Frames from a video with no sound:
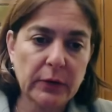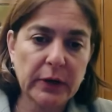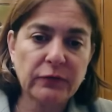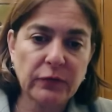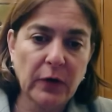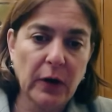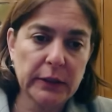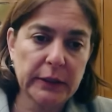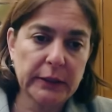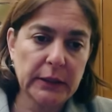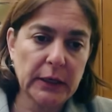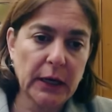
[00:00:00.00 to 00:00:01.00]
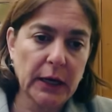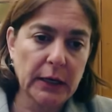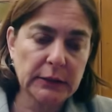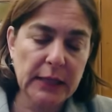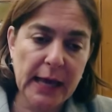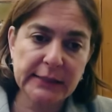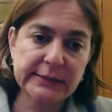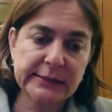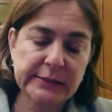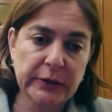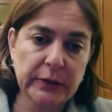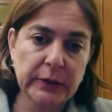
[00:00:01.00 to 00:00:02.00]
that had already fallen
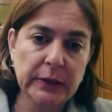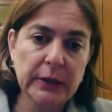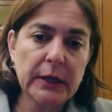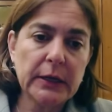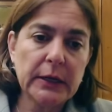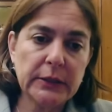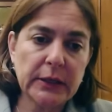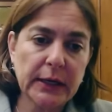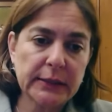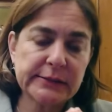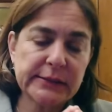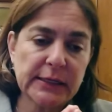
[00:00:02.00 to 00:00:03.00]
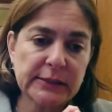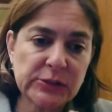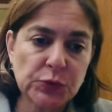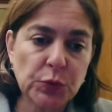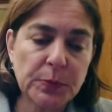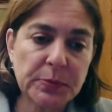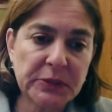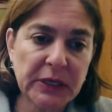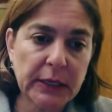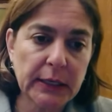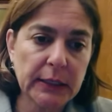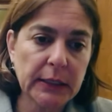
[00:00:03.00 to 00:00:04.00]
last year. The United States
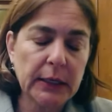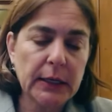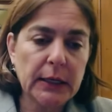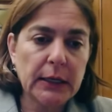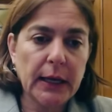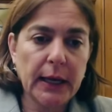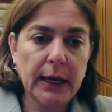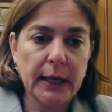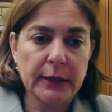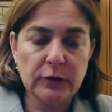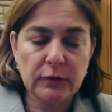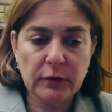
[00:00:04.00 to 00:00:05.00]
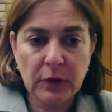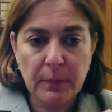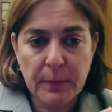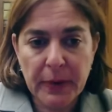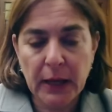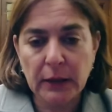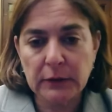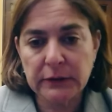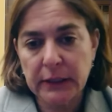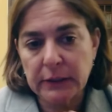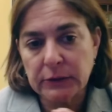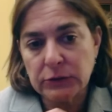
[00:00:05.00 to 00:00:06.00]
swooped in and
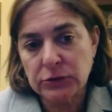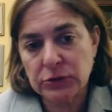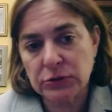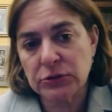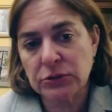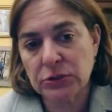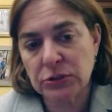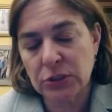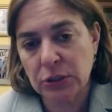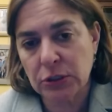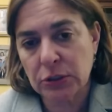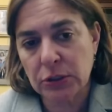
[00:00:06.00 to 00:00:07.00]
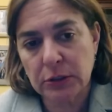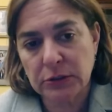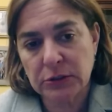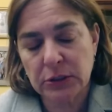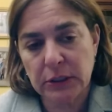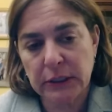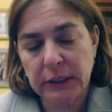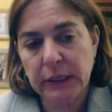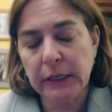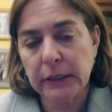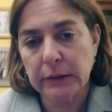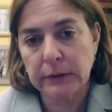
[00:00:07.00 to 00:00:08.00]
compelled it to
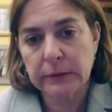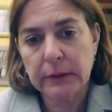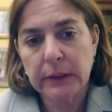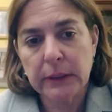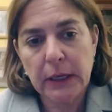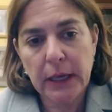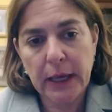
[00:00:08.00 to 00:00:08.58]
heal